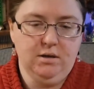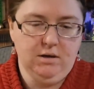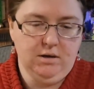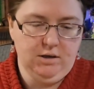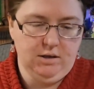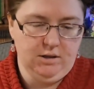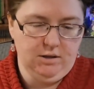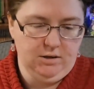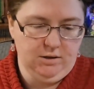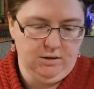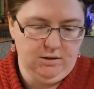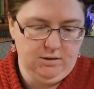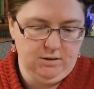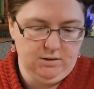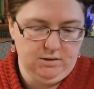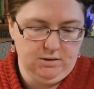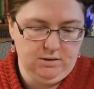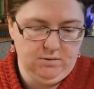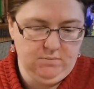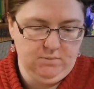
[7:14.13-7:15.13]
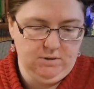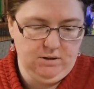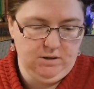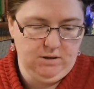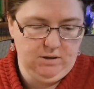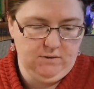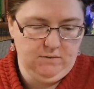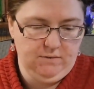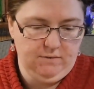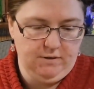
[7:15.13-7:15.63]
I thought this could be
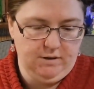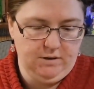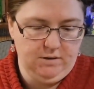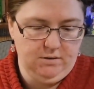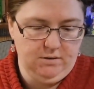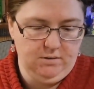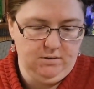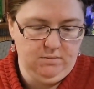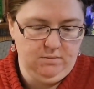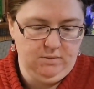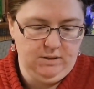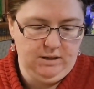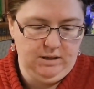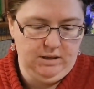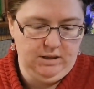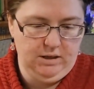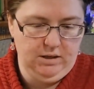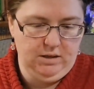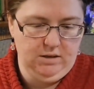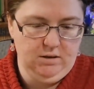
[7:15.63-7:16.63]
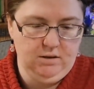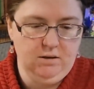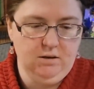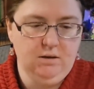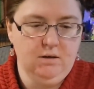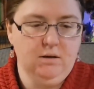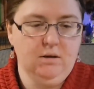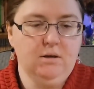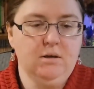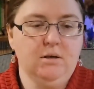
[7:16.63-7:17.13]
a fun way
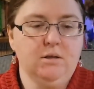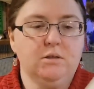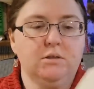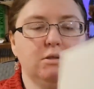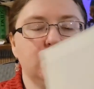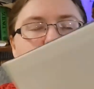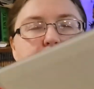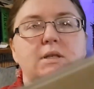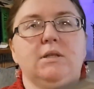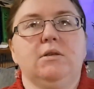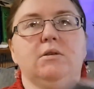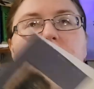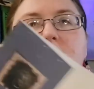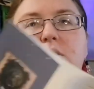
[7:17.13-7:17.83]
to read The